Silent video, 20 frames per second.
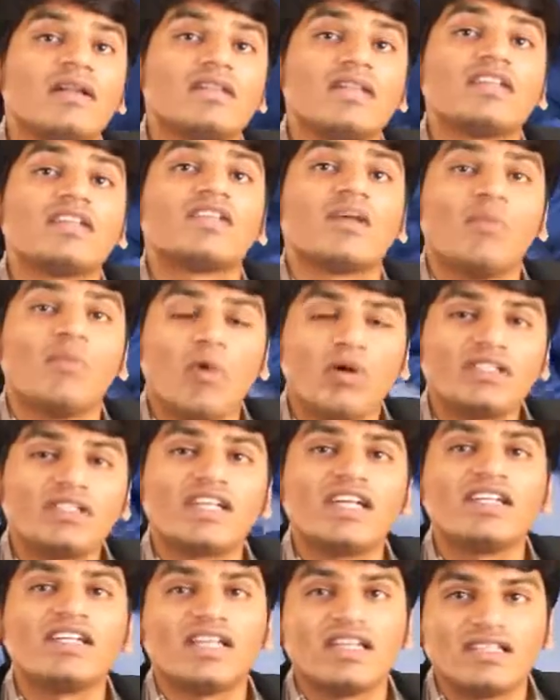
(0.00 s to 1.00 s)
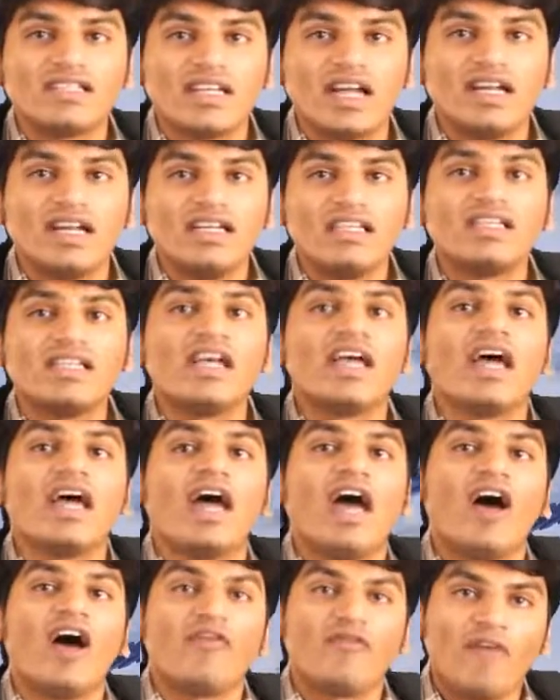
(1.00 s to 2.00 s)
Thus, the most recent studies
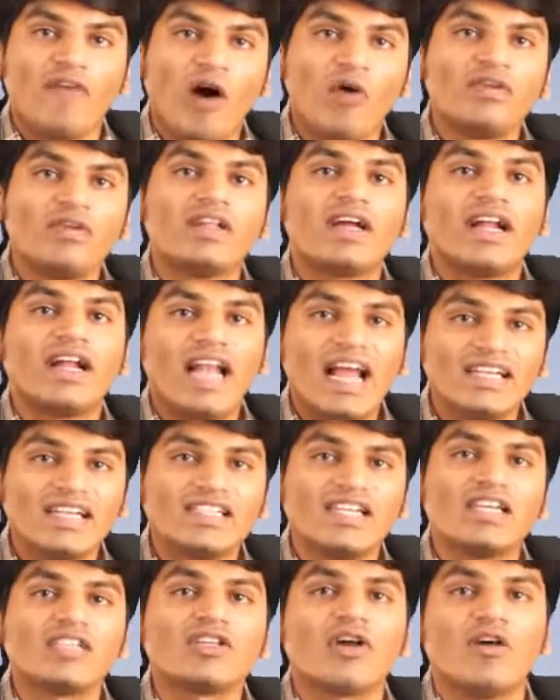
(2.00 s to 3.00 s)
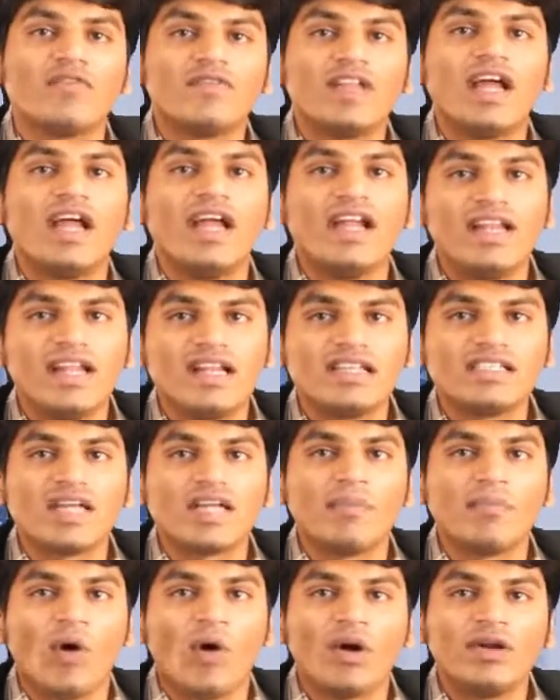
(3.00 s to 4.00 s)
have found the glaciers of the Indian
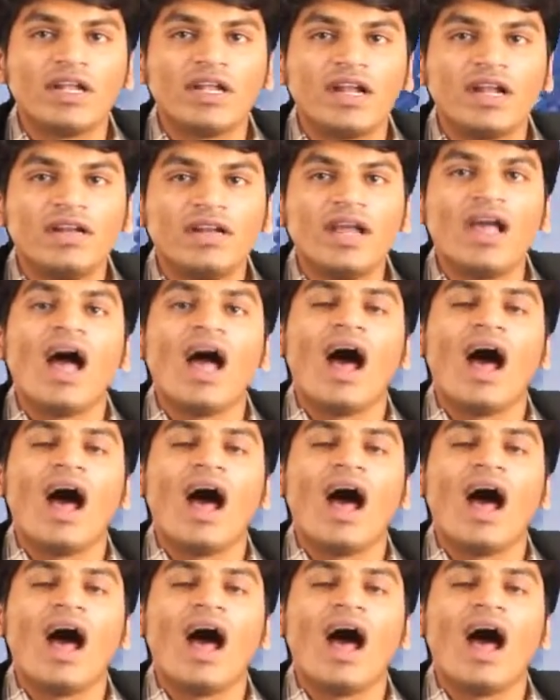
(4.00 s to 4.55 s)
subcontinent